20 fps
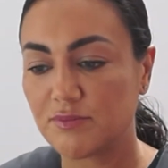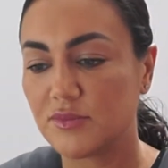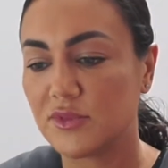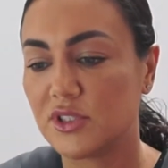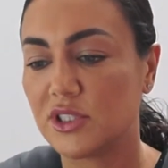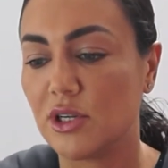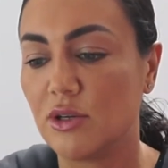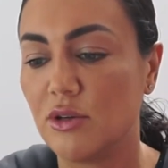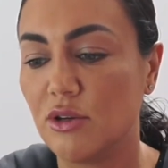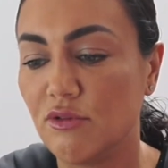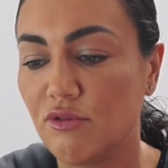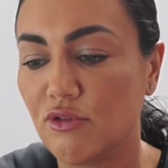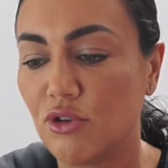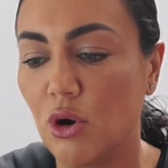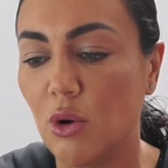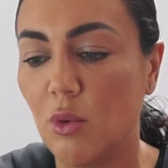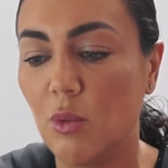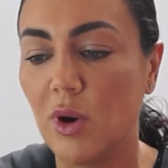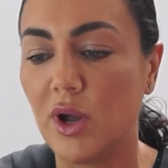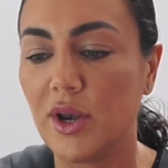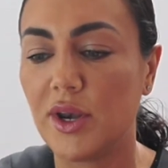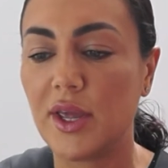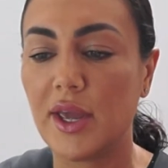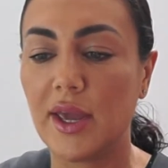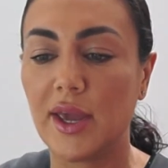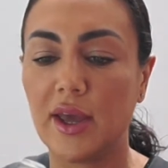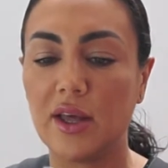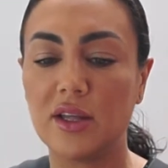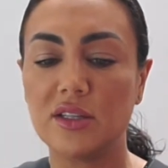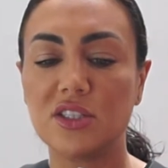So you've got one
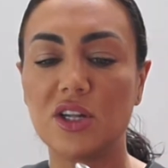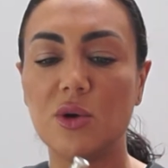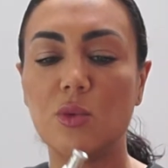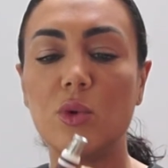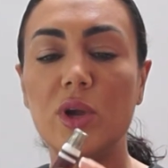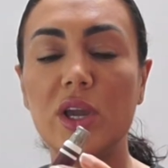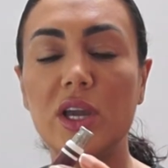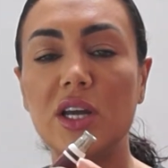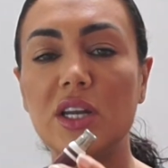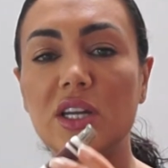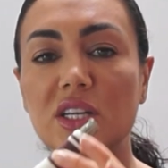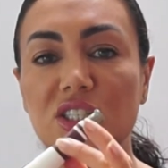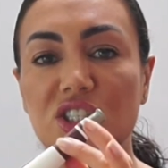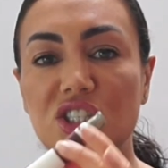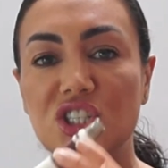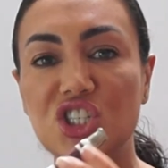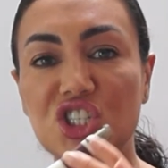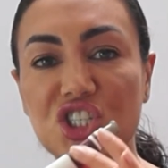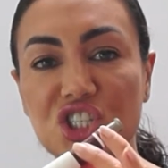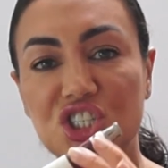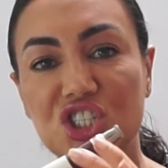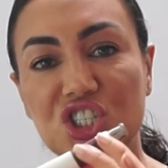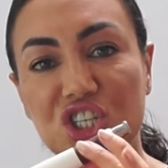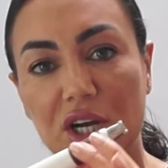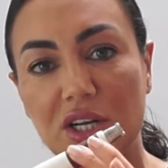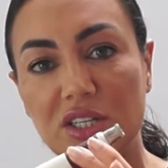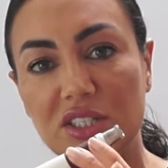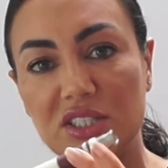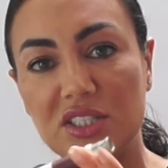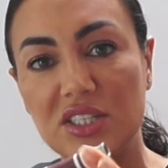here. So we can
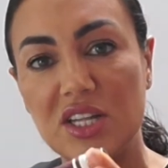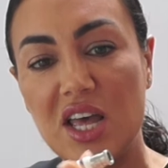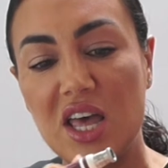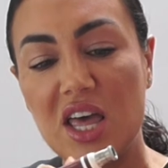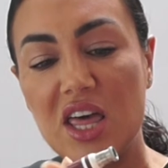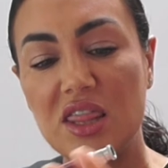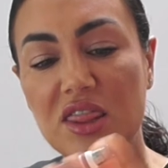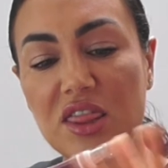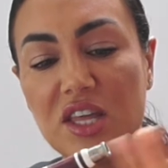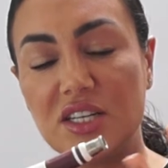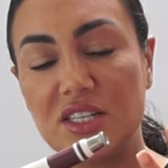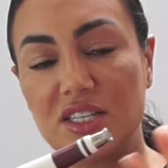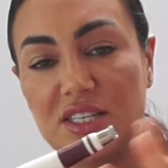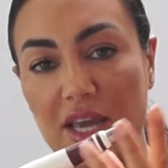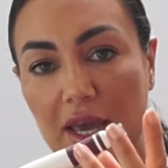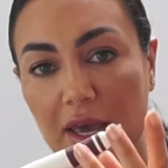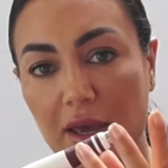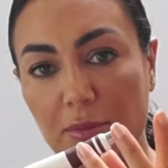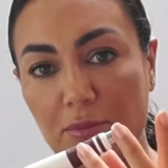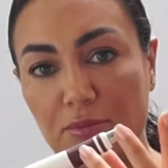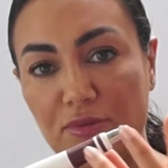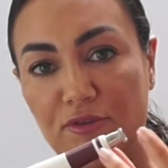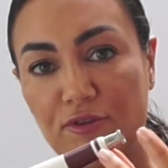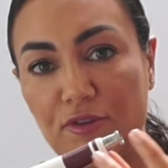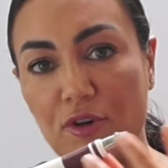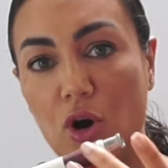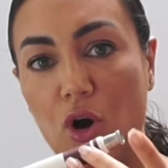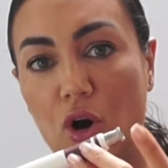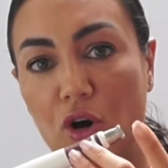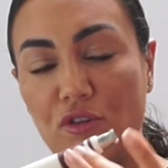adjust the depth
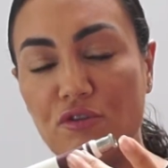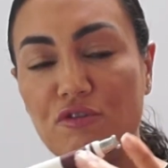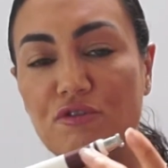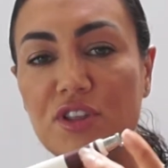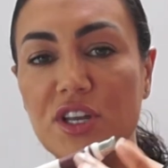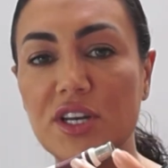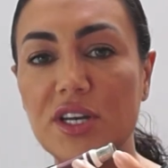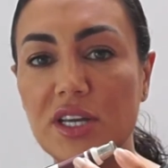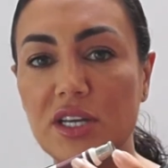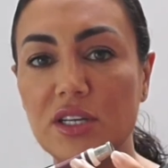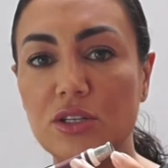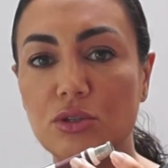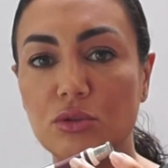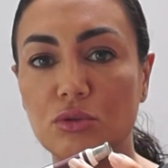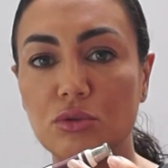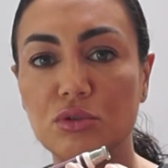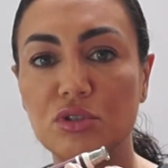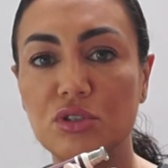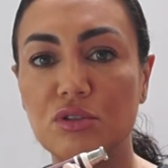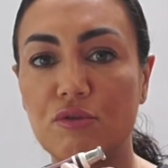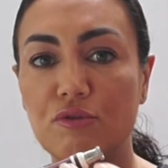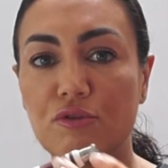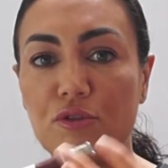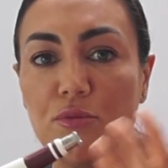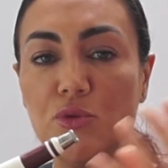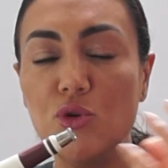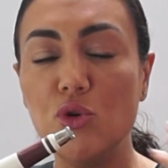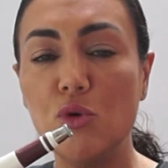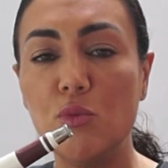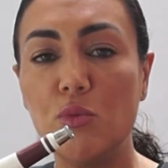of the needles
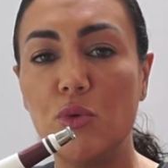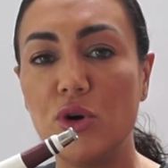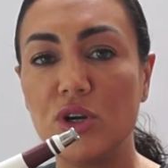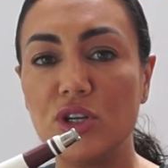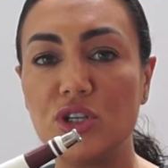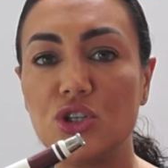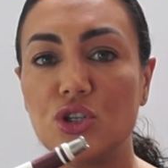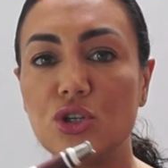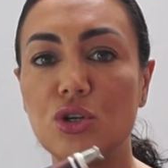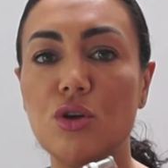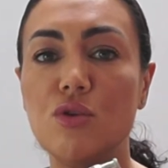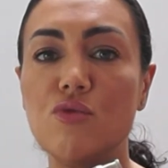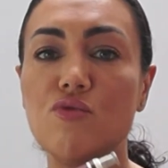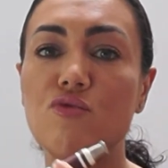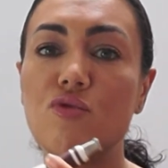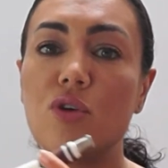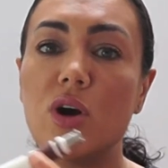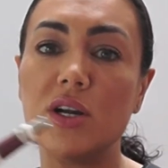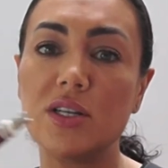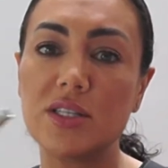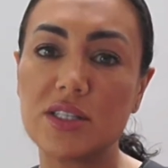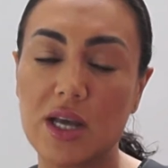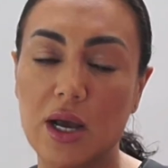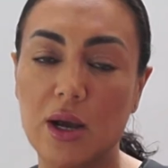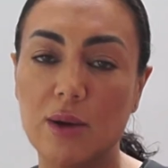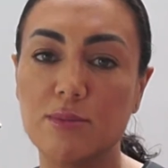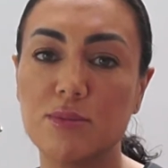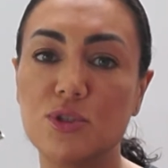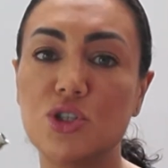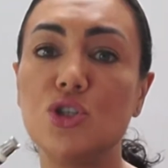from 0.2 right
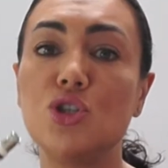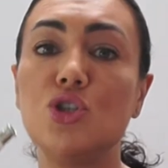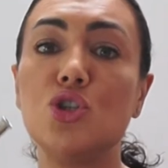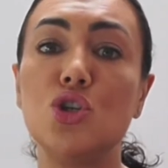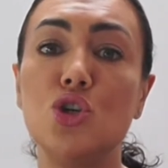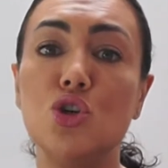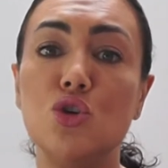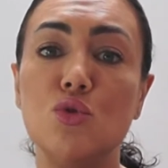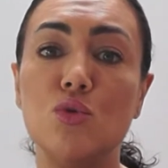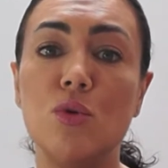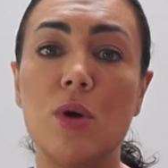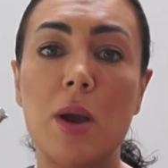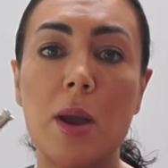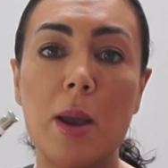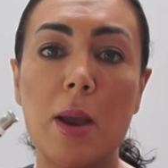up to 2.